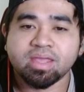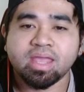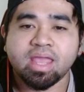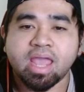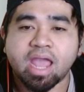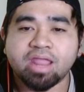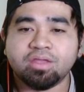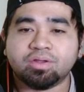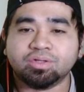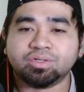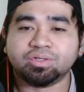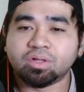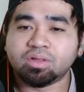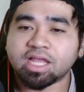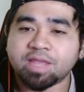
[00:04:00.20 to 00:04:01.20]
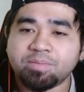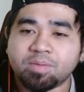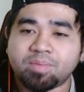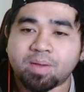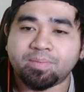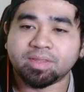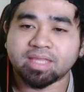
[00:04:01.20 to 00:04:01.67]
and you control a Gimmick
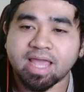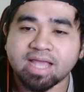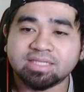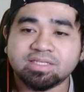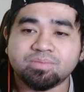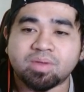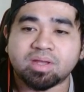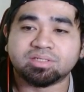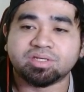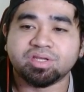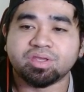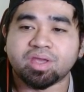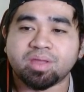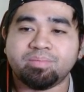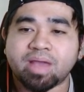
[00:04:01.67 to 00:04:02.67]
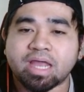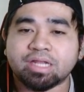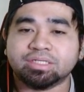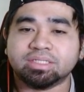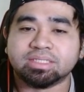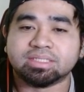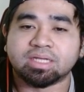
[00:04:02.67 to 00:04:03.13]
Puppet XZ monster, you can
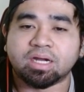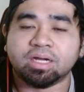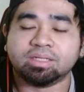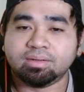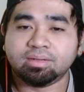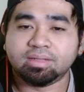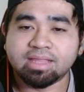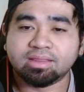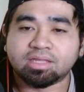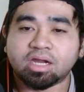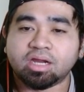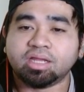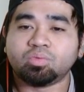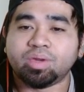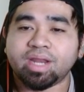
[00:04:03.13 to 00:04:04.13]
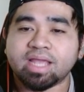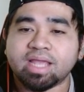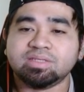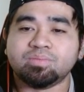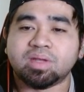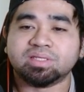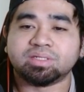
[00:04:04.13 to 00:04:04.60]
banish this card, then target one
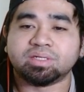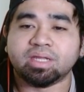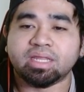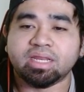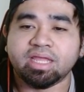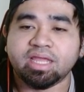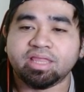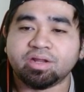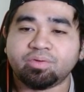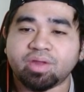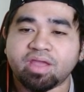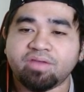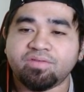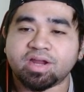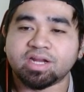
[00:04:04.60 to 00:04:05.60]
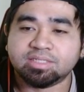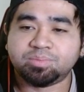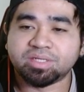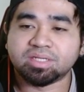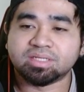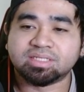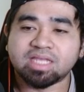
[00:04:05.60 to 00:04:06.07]
XZ monster in either graveyard,
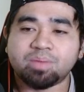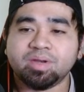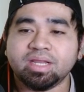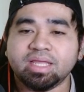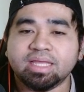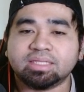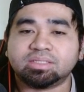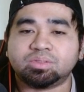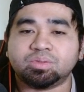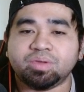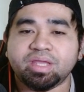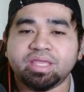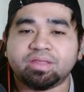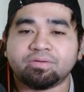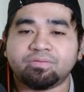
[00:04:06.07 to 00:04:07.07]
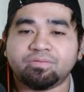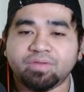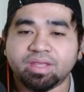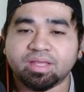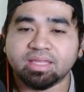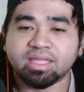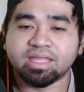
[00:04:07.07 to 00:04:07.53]
special summon it to either
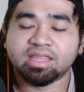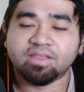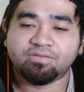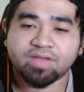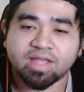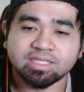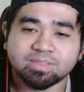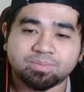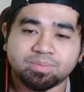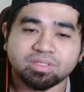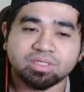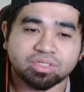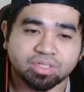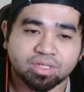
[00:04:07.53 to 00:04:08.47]
field in defense position.